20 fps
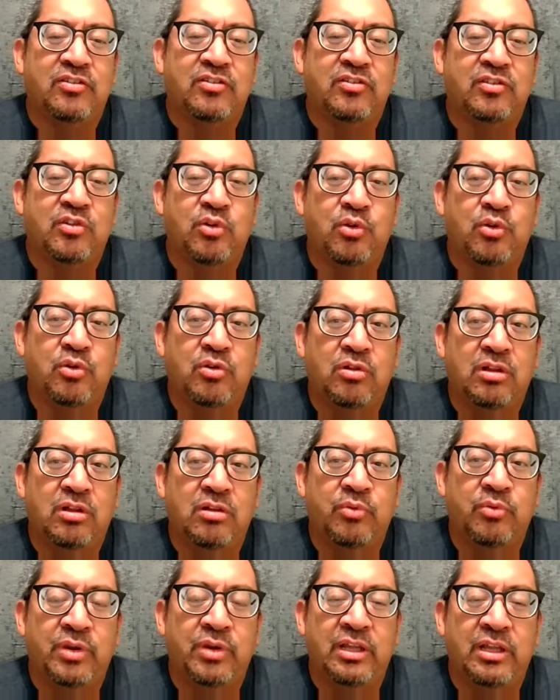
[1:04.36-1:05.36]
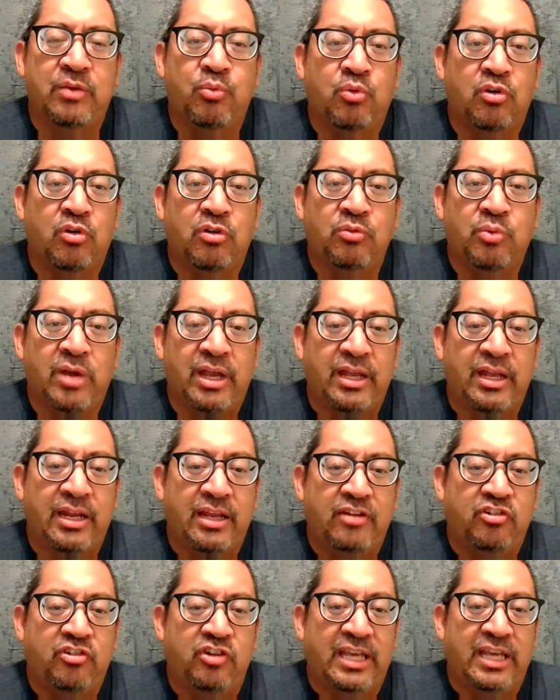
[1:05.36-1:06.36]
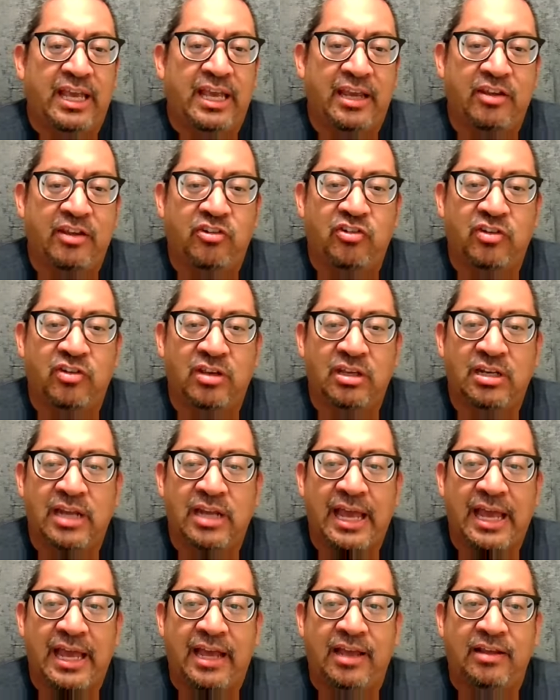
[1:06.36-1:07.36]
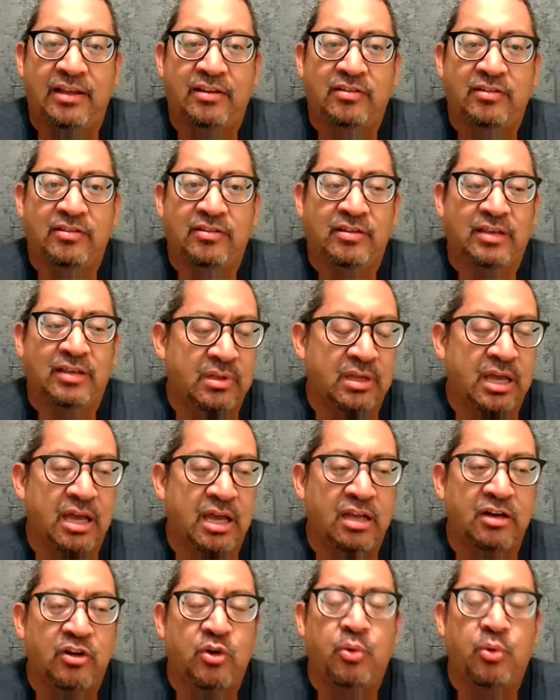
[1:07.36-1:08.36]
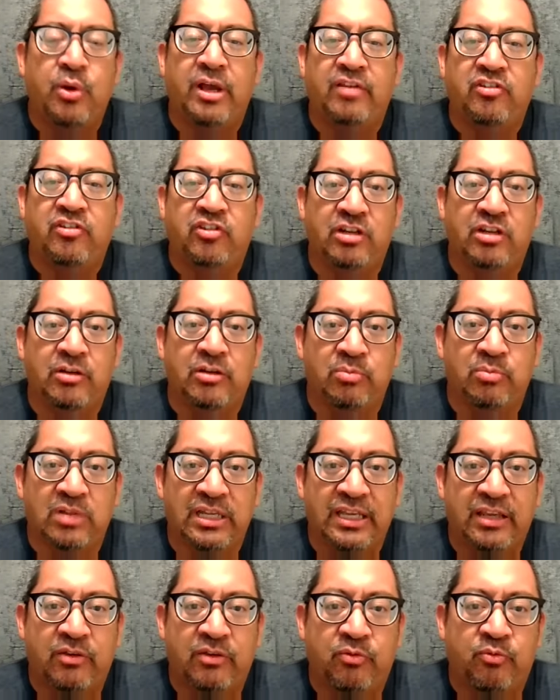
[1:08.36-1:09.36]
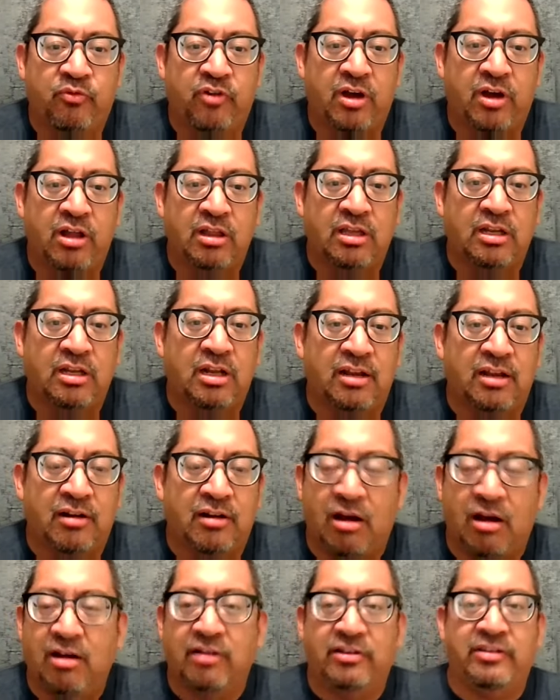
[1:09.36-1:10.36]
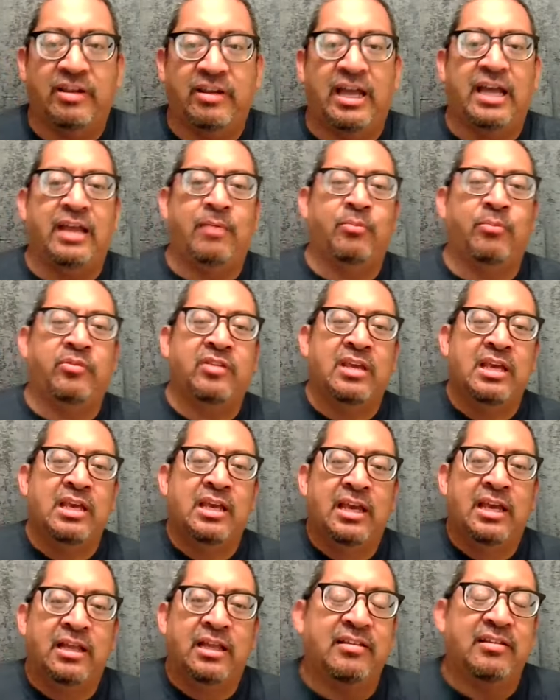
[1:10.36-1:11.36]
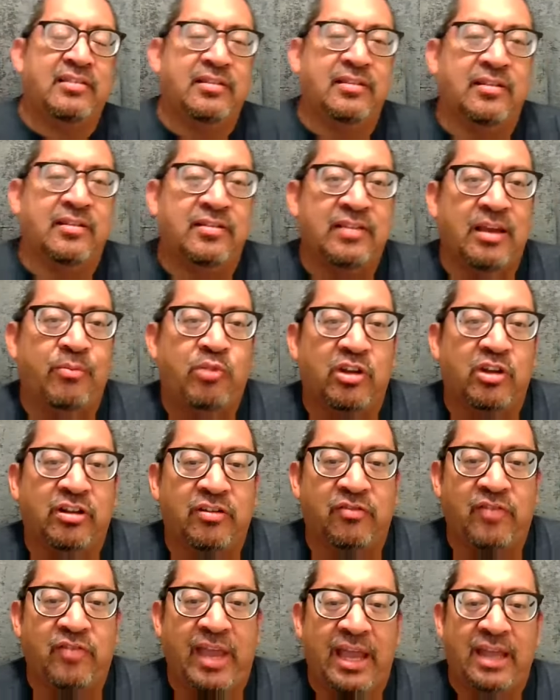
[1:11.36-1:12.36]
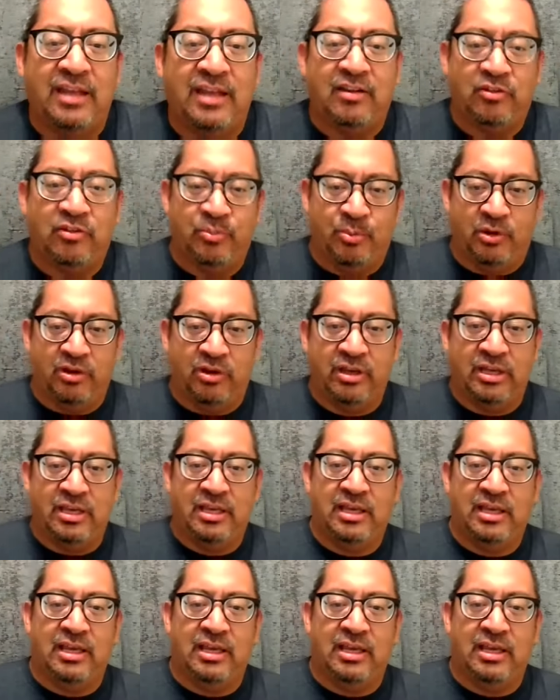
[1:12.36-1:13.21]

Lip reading: school and really worldwide education has unquestionably fallen on hard times. This is a subject of Andy's book,